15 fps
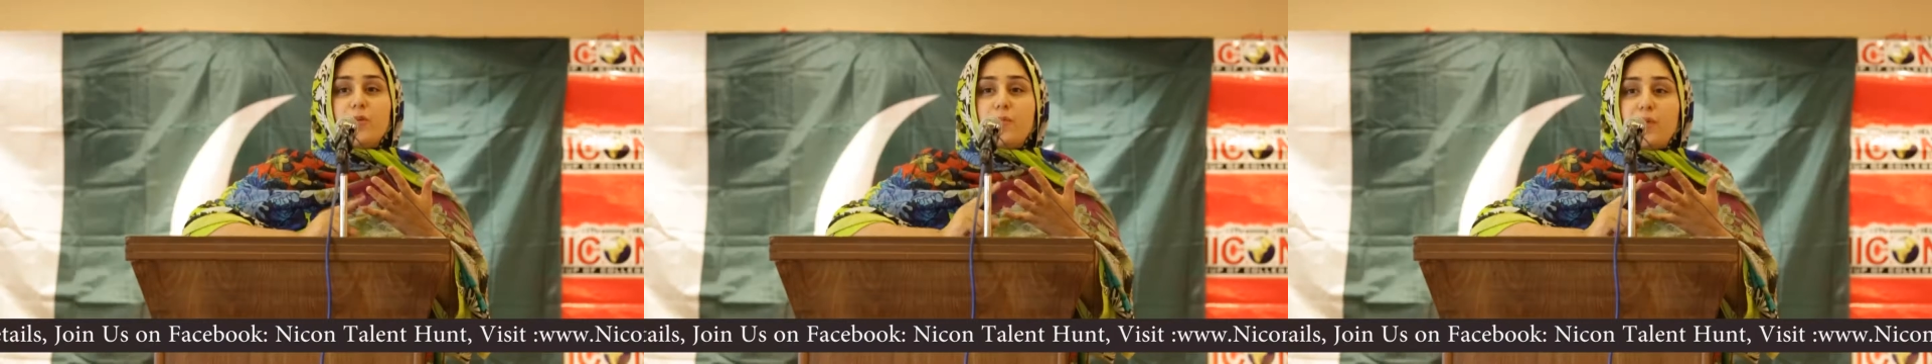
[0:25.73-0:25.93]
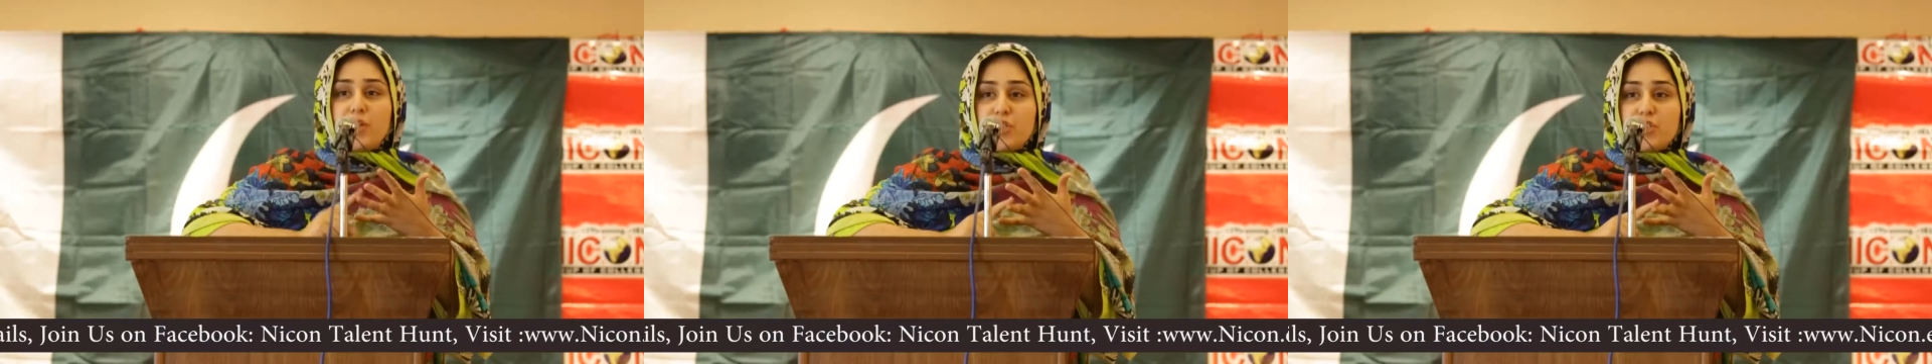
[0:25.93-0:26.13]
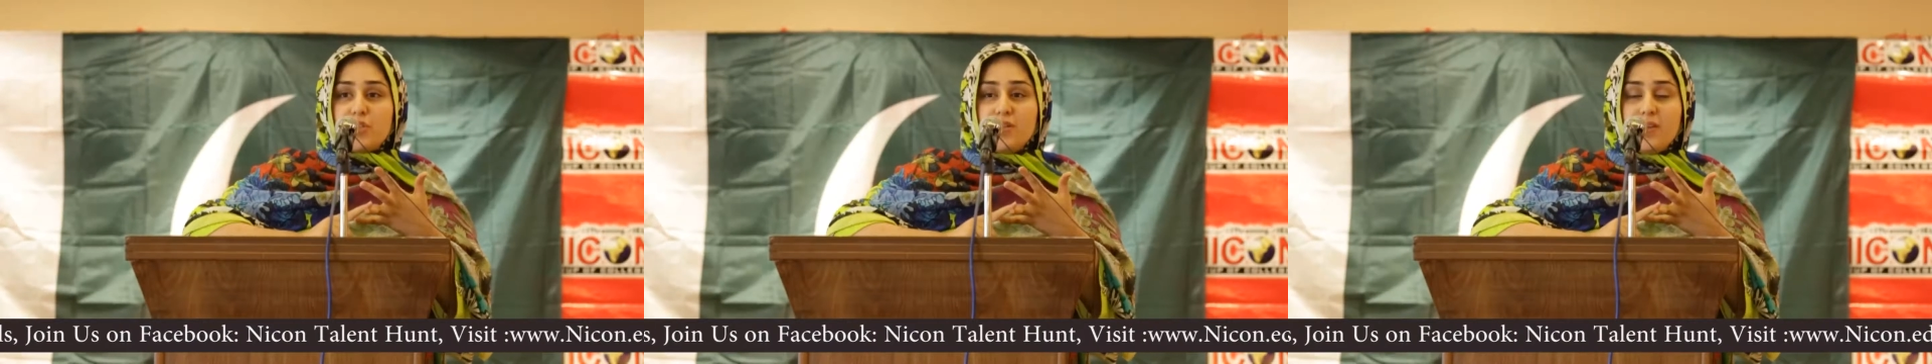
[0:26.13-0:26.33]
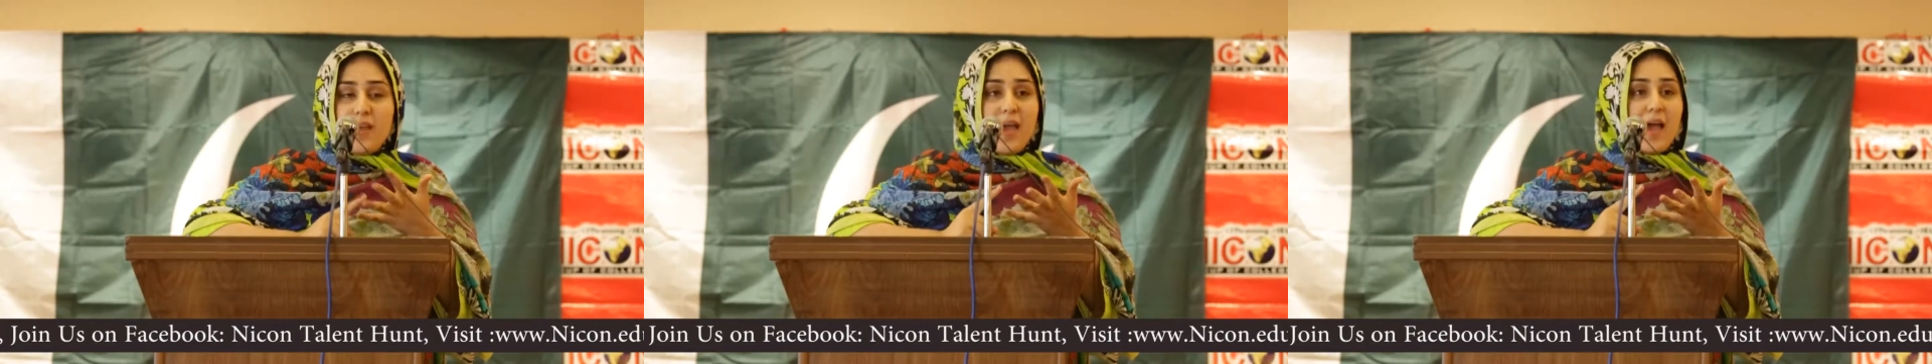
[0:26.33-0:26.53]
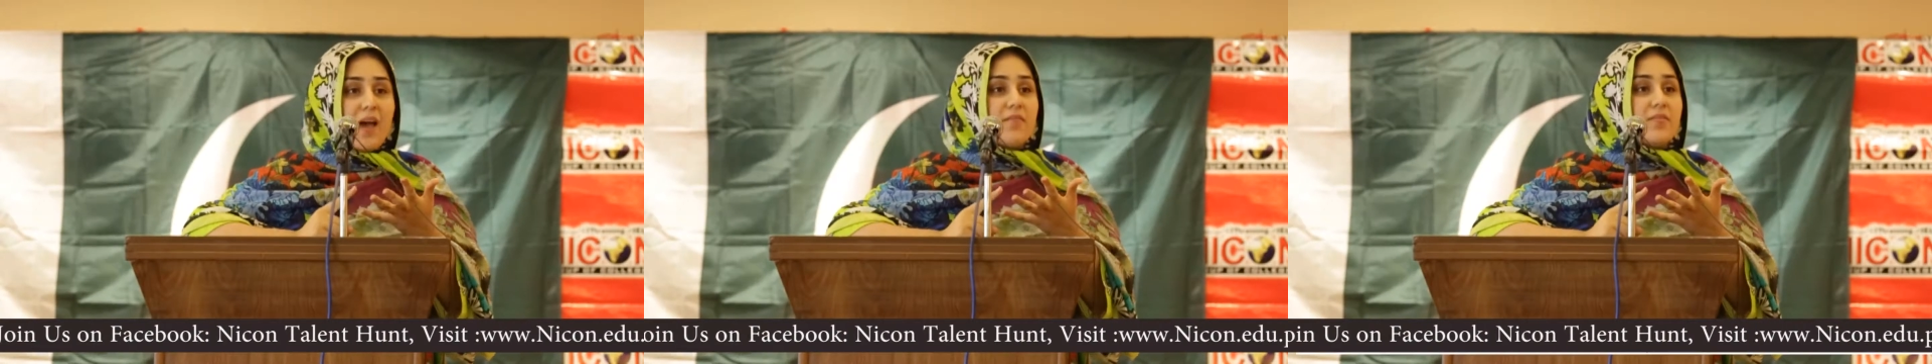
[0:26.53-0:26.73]
oppression,
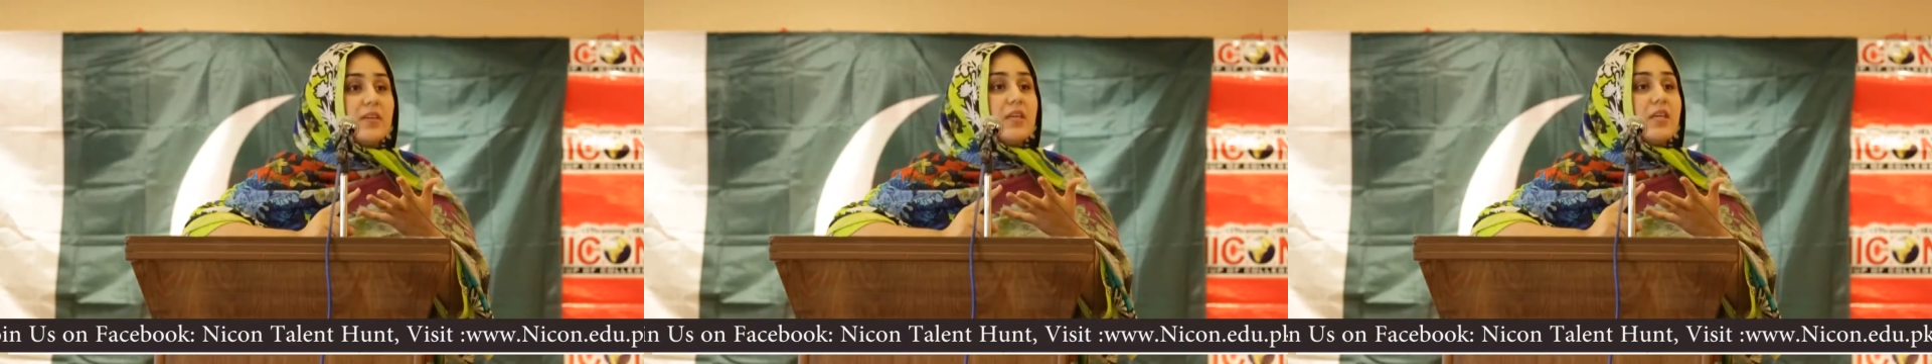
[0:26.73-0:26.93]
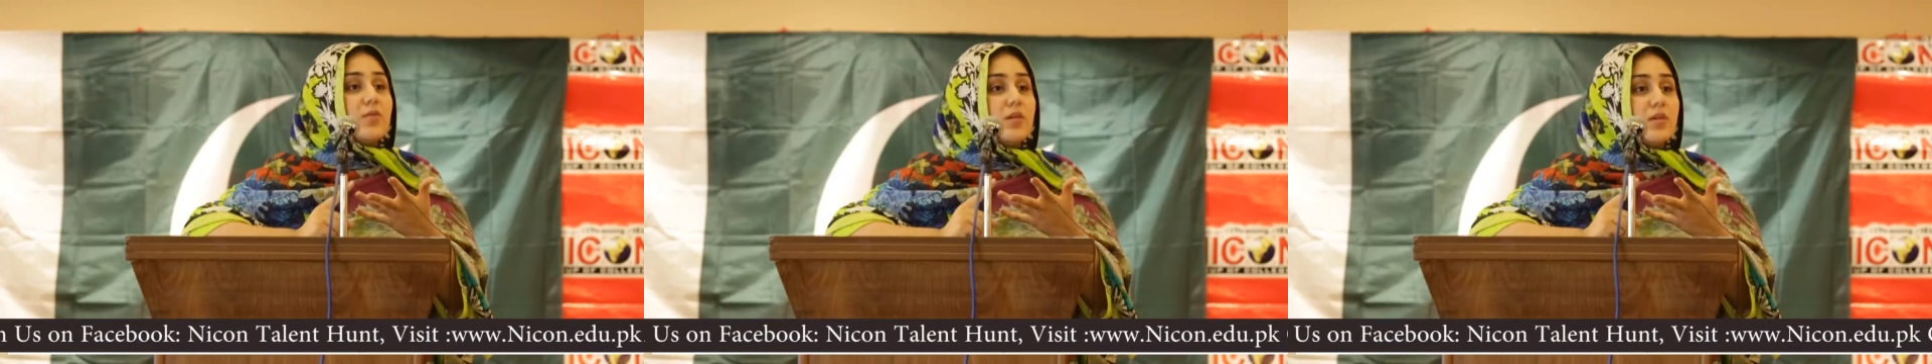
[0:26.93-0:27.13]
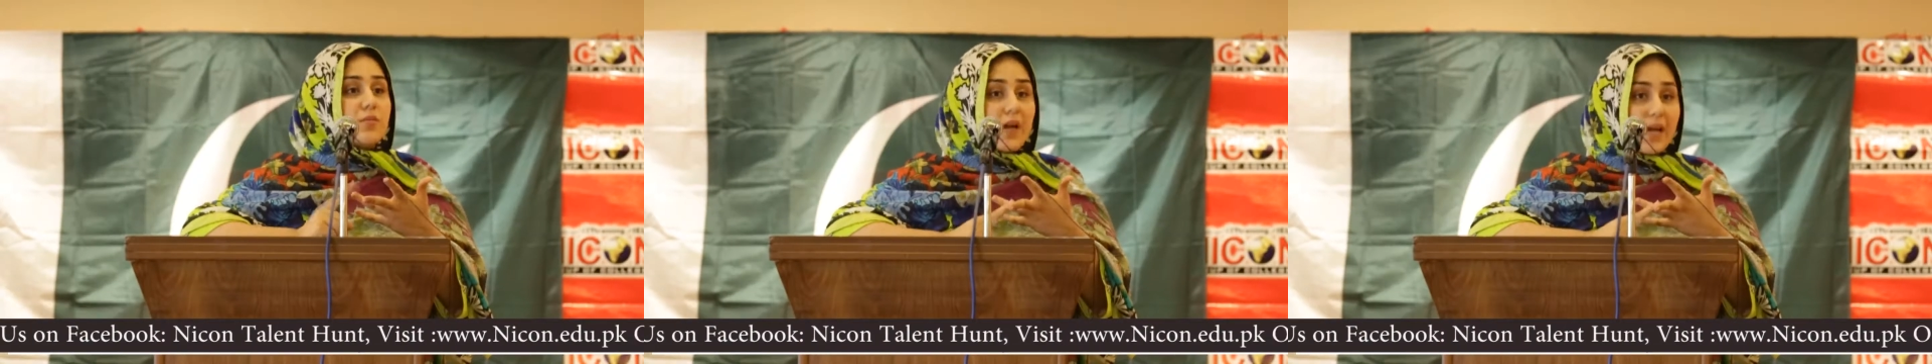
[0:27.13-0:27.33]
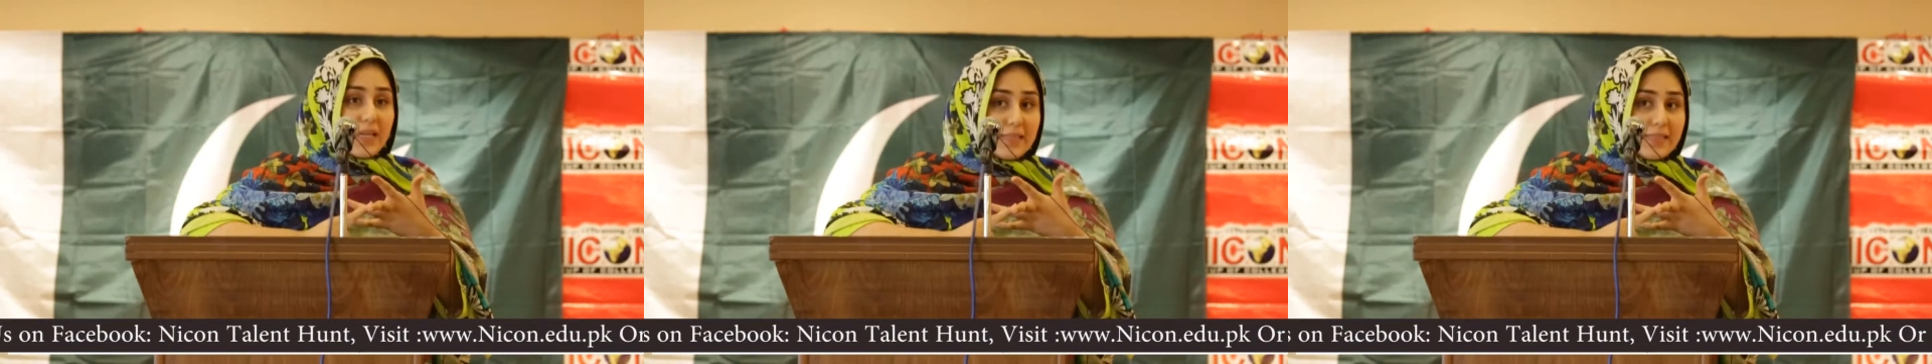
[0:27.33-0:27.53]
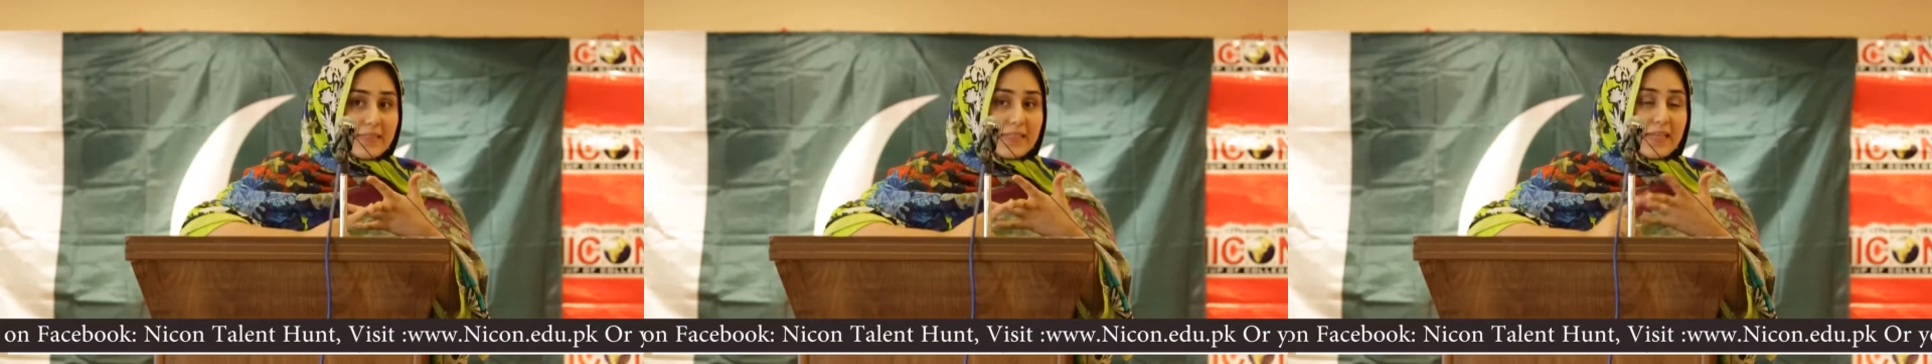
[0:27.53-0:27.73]
having equal
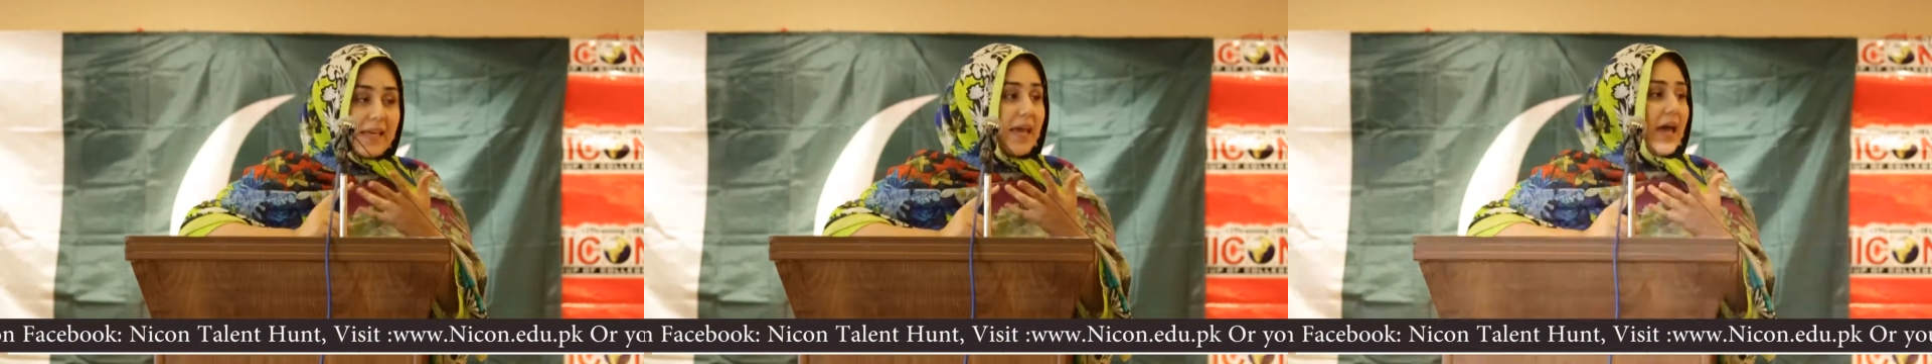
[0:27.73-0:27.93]
rights,